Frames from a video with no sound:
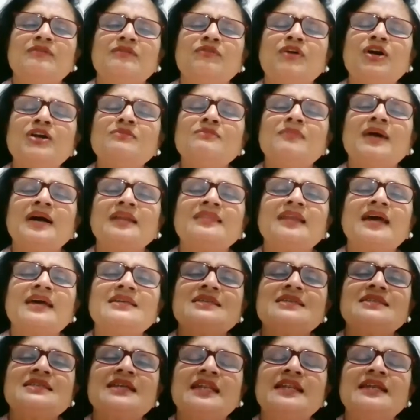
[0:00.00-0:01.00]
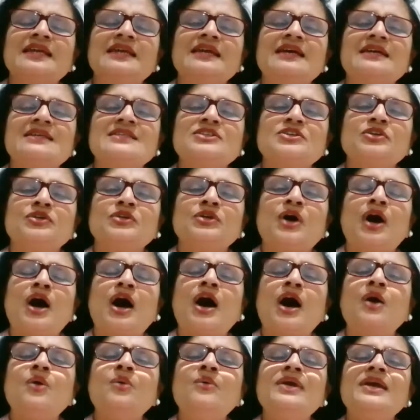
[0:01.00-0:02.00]
what Mata is telling us, you know,
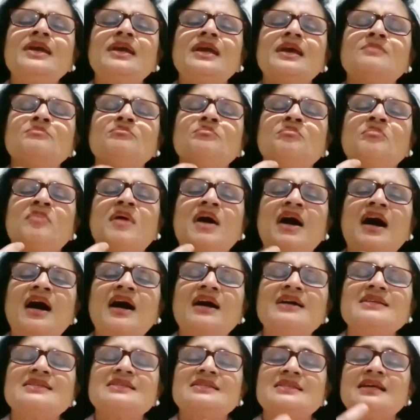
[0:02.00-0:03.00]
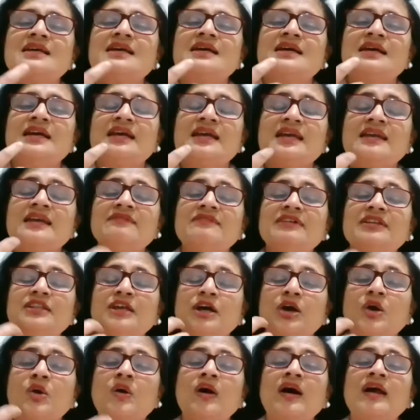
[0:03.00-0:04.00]
how we can pass even
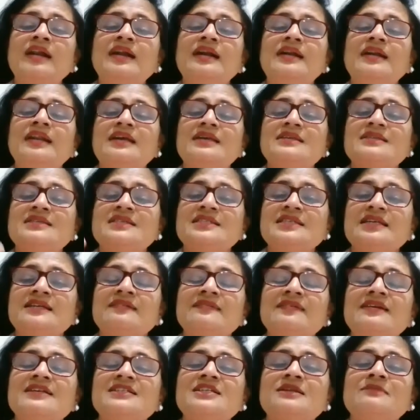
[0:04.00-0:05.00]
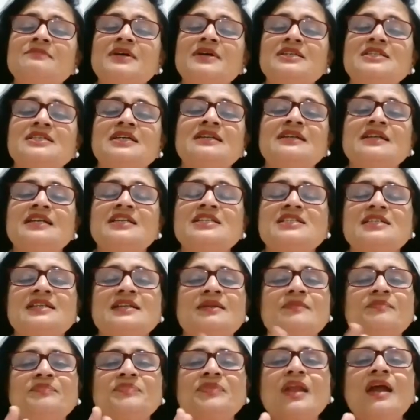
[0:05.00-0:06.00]
the qualities generation by
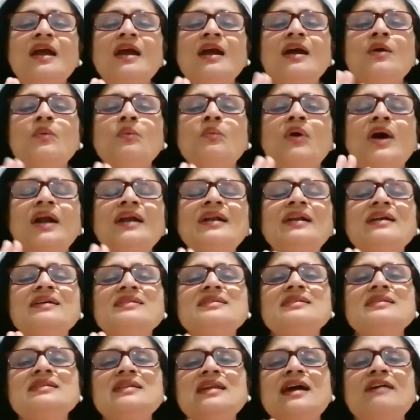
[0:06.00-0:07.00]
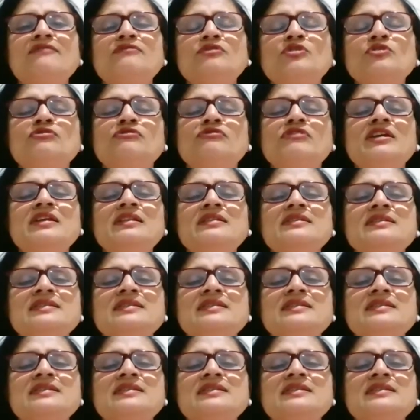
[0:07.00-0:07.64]
generation. One doesn't have to feel